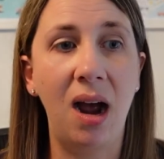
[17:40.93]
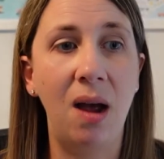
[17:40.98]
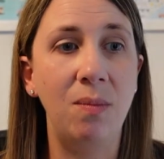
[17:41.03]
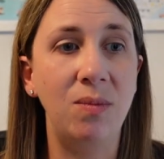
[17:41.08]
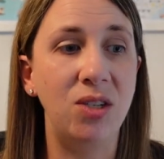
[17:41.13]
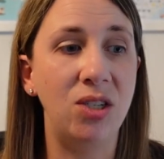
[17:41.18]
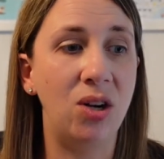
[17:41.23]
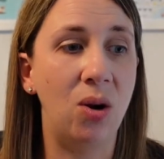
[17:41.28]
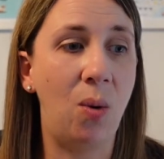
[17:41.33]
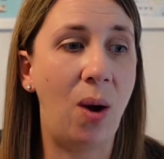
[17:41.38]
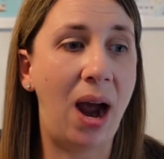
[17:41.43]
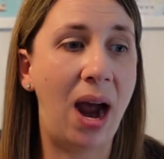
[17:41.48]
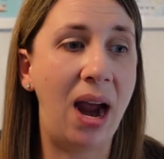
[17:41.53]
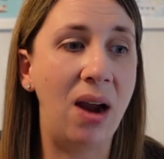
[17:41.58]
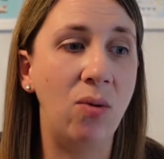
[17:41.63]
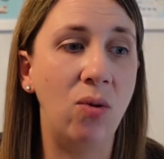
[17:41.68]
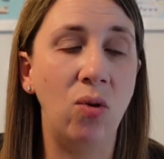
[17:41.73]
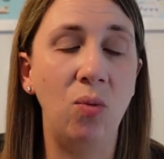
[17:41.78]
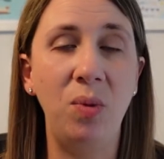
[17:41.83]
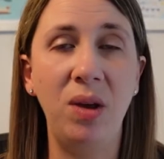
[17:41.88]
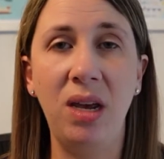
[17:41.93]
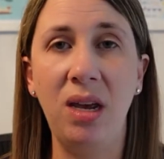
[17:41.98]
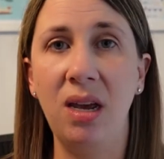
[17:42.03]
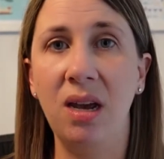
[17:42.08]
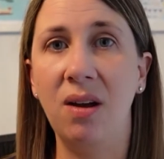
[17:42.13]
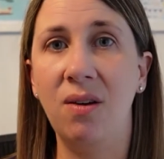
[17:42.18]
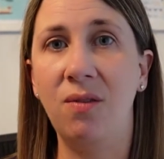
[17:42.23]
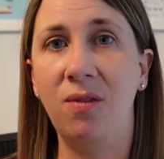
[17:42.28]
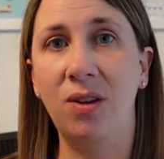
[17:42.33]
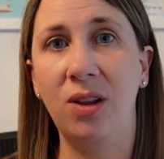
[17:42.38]
So I will be
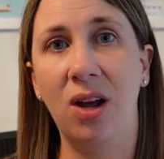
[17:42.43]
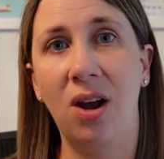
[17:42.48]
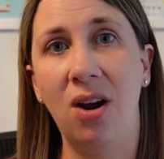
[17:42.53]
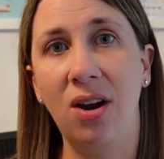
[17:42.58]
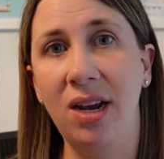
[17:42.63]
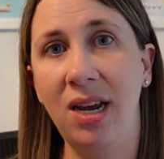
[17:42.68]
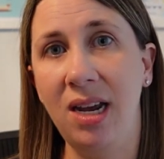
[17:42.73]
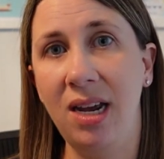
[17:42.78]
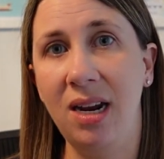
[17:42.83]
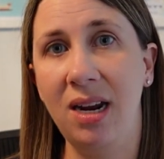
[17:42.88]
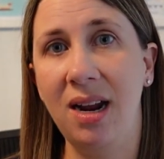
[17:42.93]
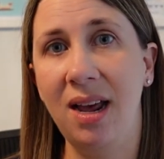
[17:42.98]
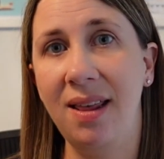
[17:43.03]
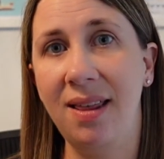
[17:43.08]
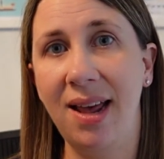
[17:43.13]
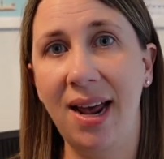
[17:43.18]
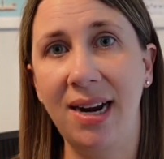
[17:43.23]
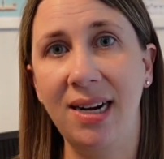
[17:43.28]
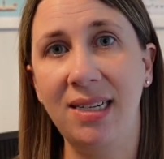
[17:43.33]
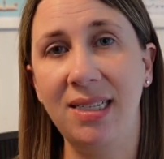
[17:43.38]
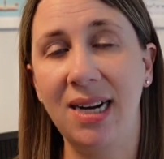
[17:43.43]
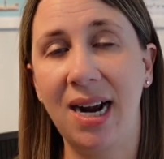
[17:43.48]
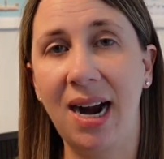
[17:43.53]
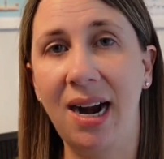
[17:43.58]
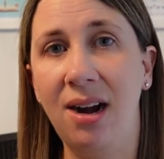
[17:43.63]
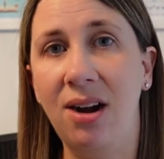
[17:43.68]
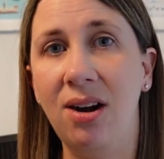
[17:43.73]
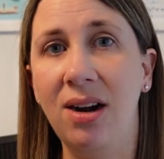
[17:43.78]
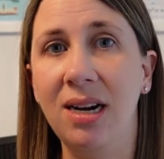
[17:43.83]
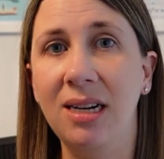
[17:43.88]
vlogging that
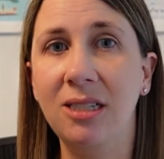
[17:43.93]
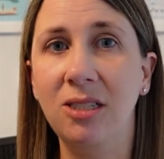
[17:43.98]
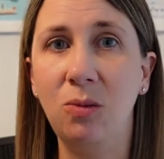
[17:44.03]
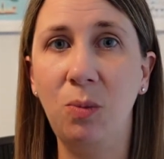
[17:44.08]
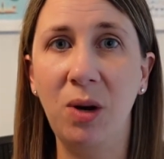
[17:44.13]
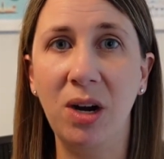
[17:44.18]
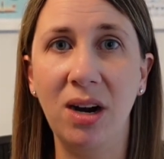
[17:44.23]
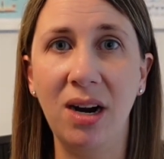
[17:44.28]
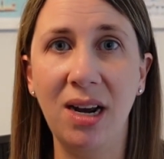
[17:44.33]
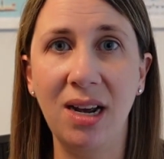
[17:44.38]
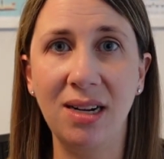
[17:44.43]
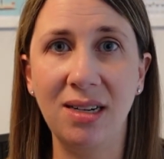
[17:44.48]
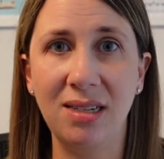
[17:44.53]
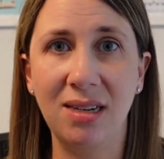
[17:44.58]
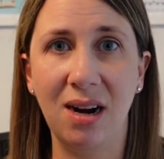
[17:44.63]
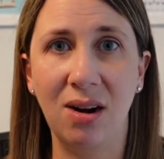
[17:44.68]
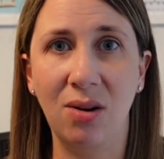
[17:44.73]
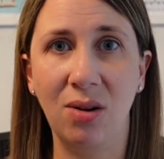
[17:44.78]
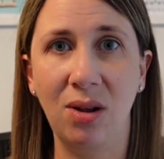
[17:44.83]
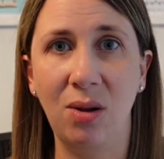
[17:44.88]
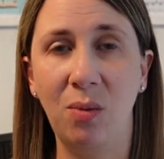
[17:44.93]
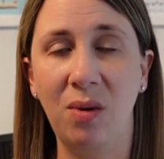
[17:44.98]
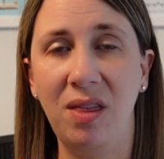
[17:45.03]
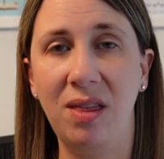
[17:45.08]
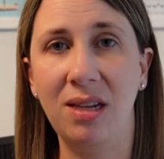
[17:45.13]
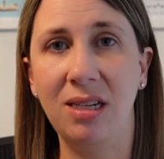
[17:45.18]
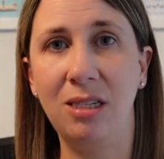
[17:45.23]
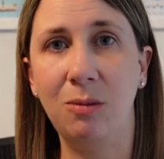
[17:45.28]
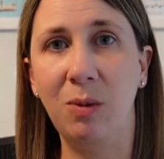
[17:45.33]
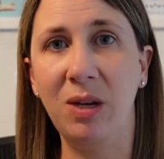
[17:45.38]
entire experience, not only with
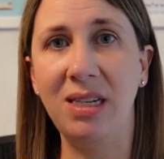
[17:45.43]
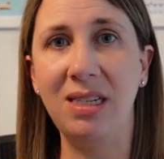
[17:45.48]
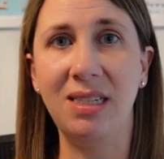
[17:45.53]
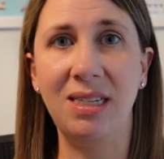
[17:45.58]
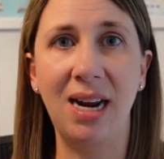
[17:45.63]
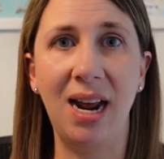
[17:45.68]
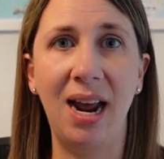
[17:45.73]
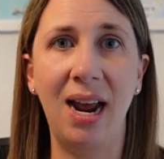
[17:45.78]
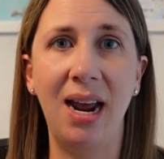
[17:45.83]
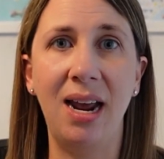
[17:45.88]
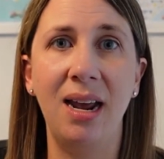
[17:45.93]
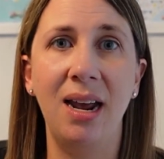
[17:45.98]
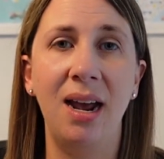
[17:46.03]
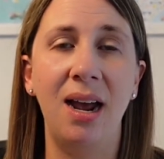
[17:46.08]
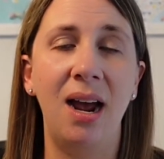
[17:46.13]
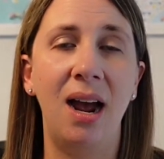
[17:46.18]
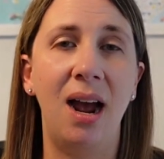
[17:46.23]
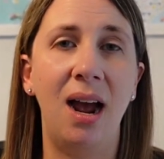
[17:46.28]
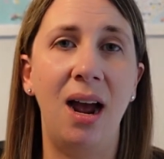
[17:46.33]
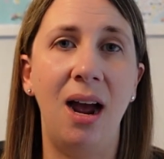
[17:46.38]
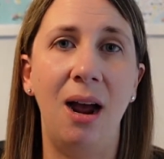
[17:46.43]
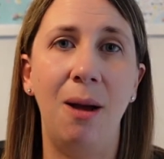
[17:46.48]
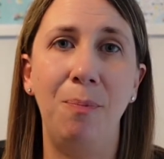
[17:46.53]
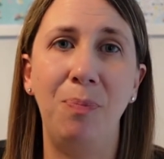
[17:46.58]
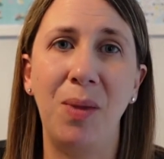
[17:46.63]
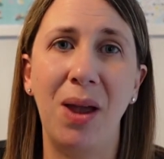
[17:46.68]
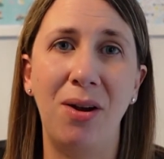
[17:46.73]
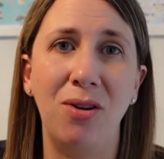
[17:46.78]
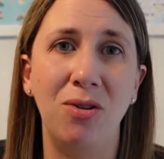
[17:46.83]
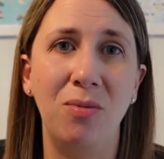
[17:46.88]
the split stay,
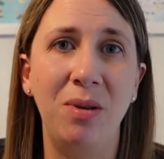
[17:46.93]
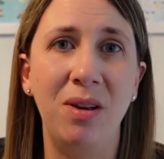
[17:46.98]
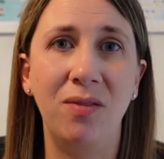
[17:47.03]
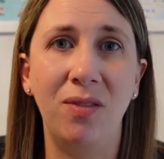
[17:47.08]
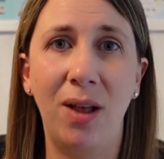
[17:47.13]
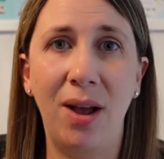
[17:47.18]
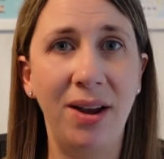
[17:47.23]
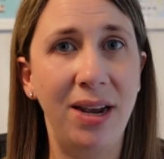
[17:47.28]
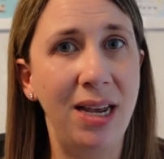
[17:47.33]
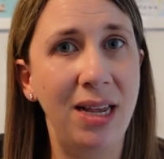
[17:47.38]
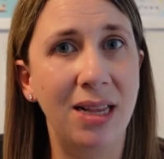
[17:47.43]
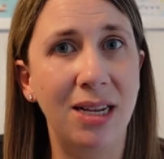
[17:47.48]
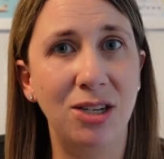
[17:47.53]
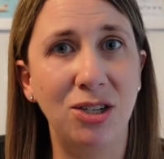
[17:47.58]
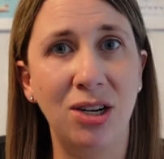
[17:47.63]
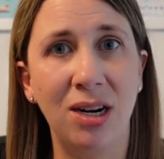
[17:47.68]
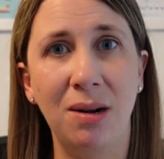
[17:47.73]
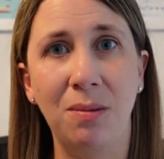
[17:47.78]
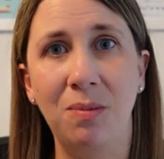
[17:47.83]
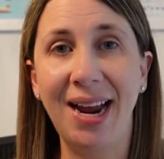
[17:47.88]
I will be vlogging the trip.